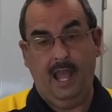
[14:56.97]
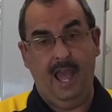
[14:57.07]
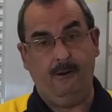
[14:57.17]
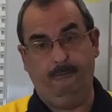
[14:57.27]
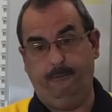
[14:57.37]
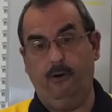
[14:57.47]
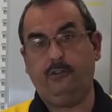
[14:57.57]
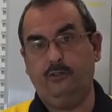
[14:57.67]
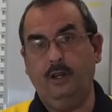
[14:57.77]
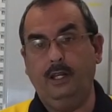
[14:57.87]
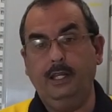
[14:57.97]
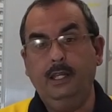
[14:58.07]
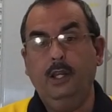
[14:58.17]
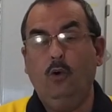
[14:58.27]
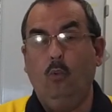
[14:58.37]
And unfortunately,
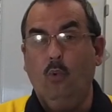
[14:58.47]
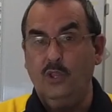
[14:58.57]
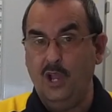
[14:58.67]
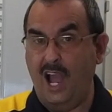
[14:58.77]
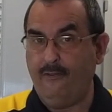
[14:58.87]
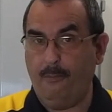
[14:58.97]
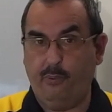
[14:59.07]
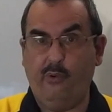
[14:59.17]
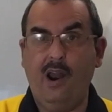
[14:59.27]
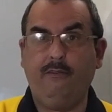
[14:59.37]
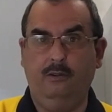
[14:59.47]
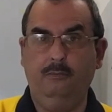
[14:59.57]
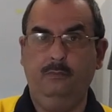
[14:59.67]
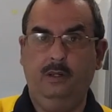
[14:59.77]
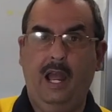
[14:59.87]
when you have a problem
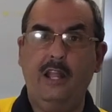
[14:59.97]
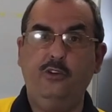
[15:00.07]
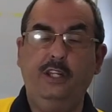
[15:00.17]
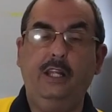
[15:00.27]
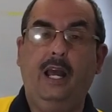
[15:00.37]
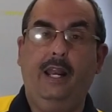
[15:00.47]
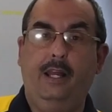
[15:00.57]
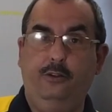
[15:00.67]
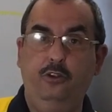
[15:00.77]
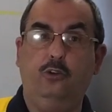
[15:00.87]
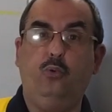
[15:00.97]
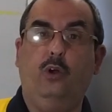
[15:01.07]
and you need to